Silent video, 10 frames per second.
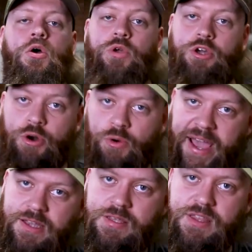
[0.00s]
We
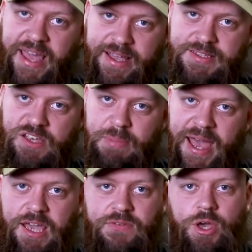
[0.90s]
correct the negative
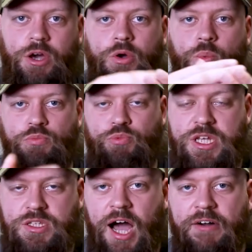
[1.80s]
behavior, we
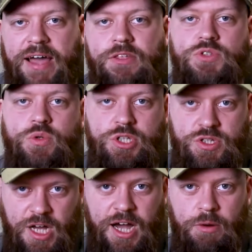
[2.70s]
redirect them to a
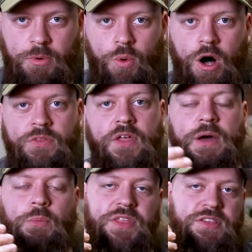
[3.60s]
desirable one, and
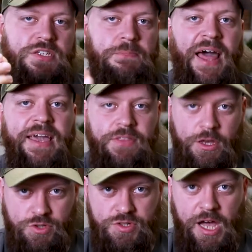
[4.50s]
then when they're displaying
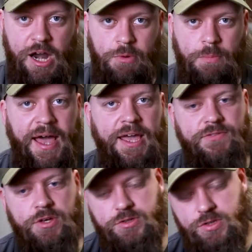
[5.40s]
those desirable
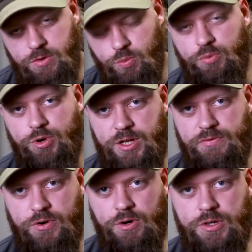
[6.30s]
behaviors, we
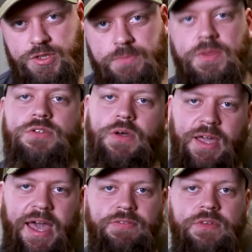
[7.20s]
reinforce. So
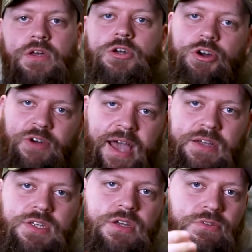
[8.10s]
again,
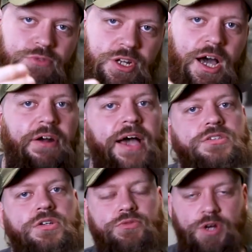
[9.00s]
correct,
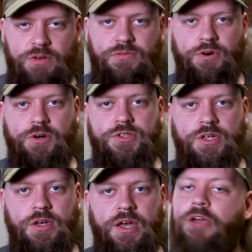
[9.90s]
redirect,
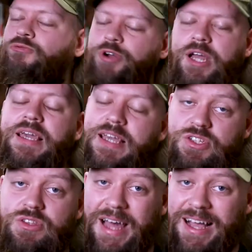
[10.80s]
reinforce. It really
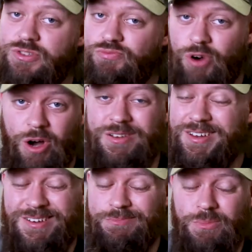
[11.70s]
isn't that rock,
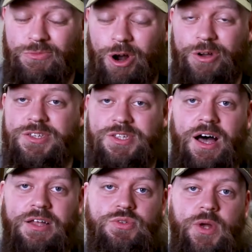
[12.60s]
uh, rocket
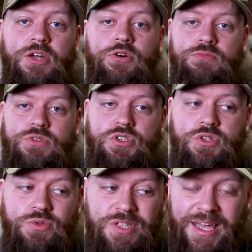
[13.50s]
science when it comes
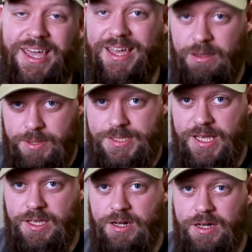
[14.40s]
to digging in
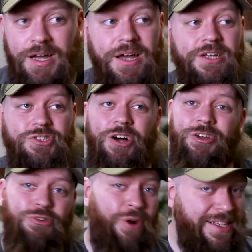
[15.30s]
particular. It's not
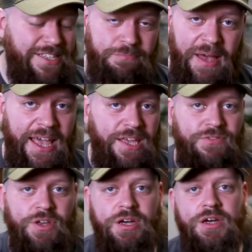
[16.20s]
an aggressive
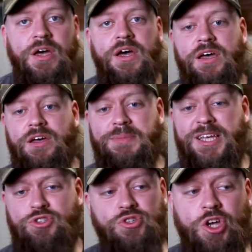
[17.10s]
behavior, um,
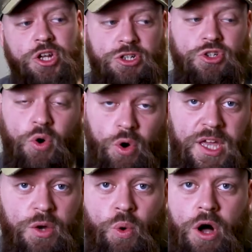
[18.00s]
it's just an
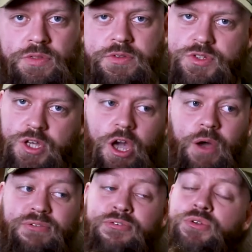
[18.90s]
annoying one. So,
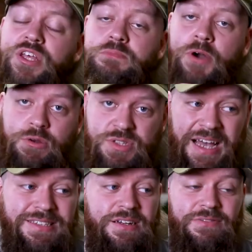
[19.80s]
going through this
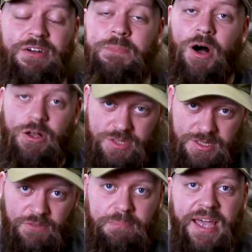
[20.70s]
process in a very
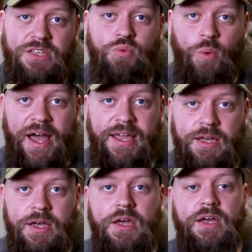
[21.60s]
positive based
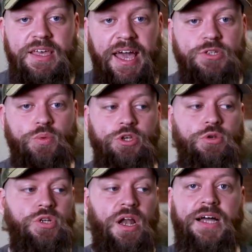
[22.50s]
way, yes, we're
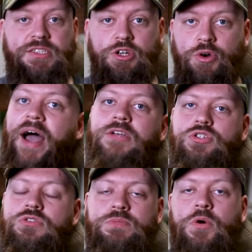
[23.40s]
utilizing
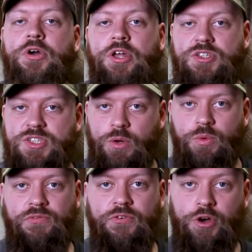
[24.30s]
corrections, but we're going to stick
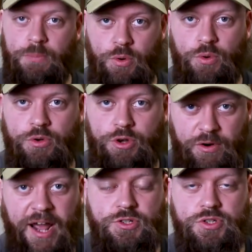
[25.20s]
with verbal
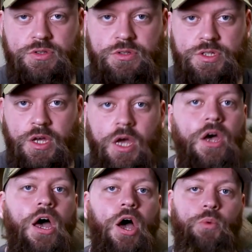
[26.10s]
corrections
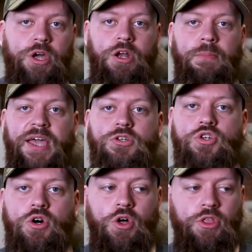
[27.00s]
and we're going to make
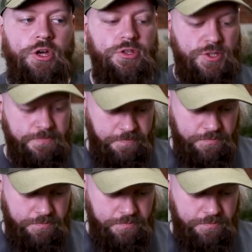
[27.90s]
sure that